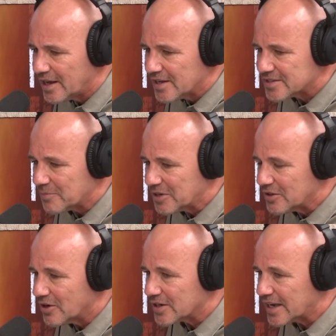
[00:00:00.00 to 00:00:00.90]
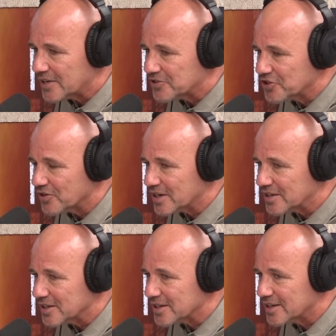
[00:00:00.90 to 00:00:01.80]
someone like John
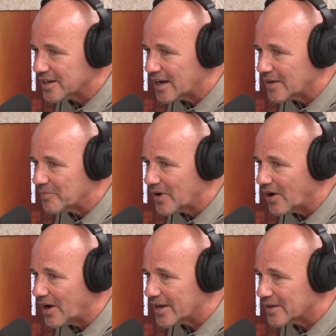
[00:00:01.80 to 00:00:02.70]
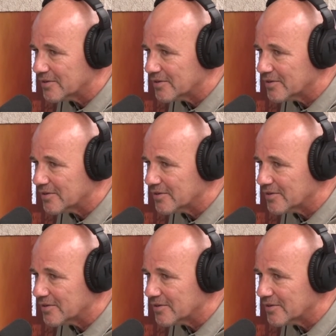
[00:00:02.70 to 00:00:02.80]
Killick. I